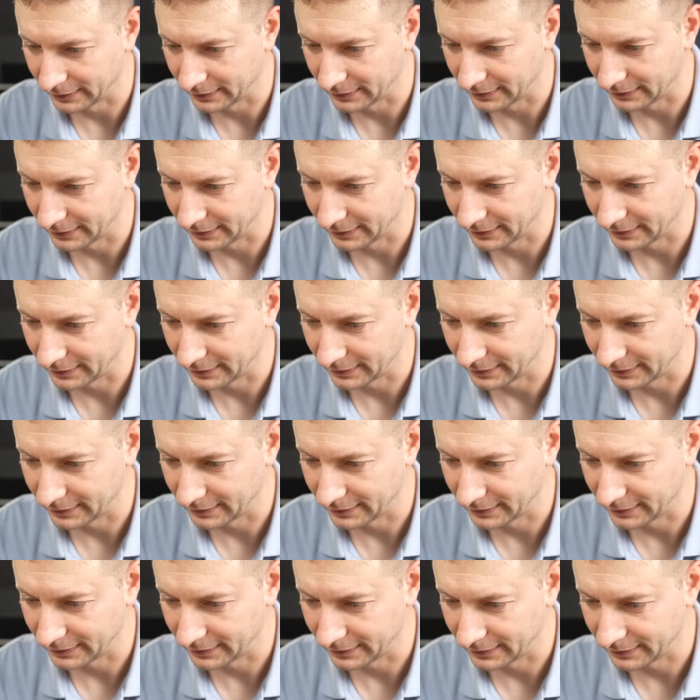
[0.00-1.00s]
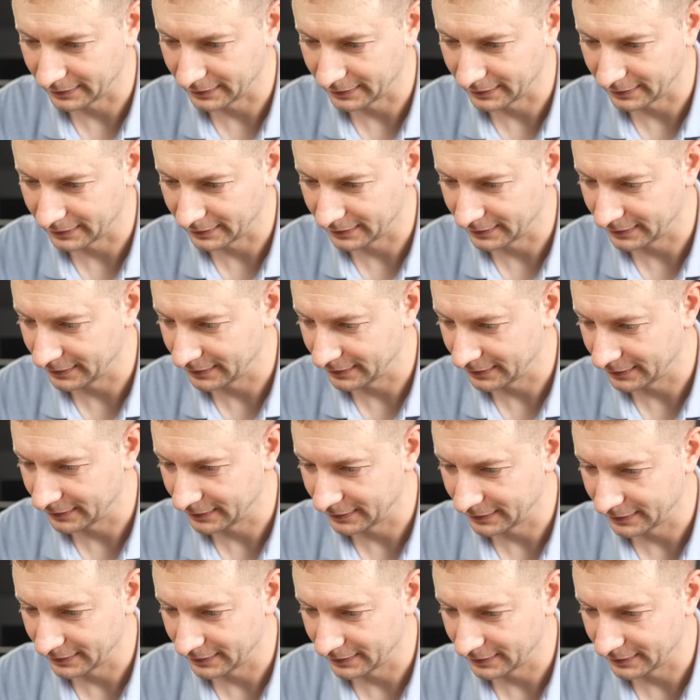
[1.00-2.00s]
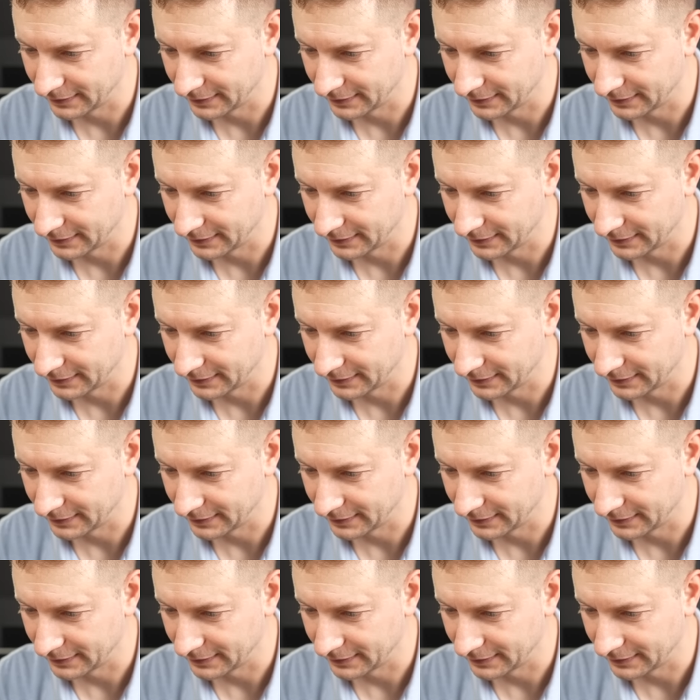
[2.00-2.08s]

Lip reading: [no speech]